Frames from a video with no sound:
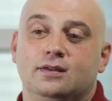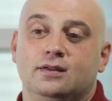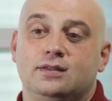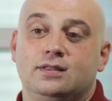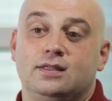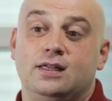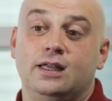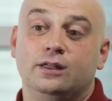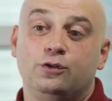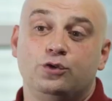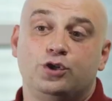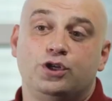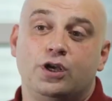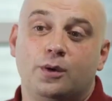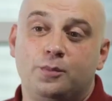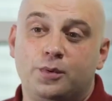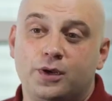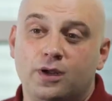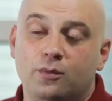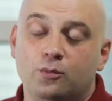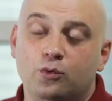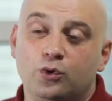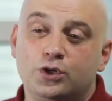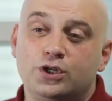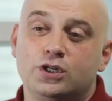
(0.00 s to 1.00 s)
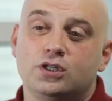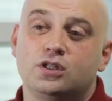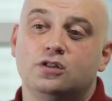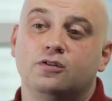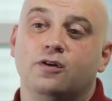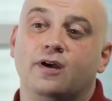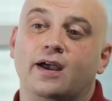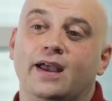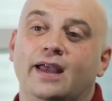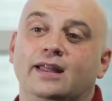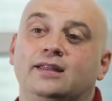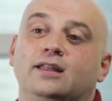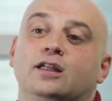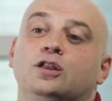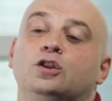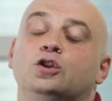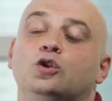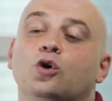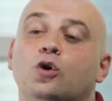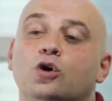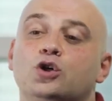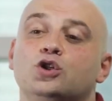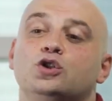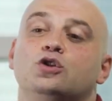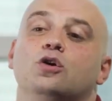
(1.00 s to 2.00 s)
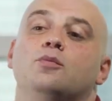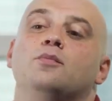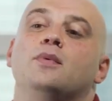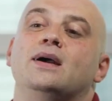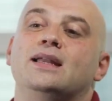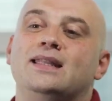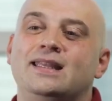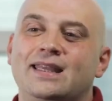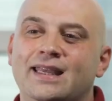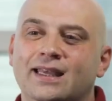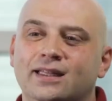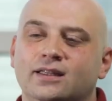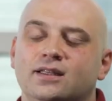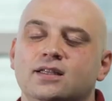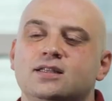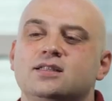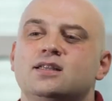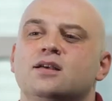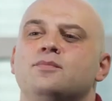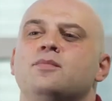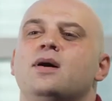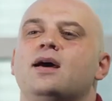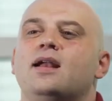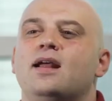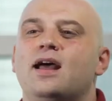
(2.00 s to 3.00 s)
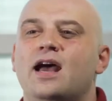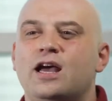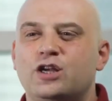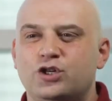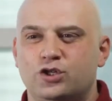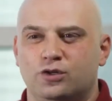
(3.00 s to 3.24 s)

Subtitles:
The next advantage is that they freeze coins.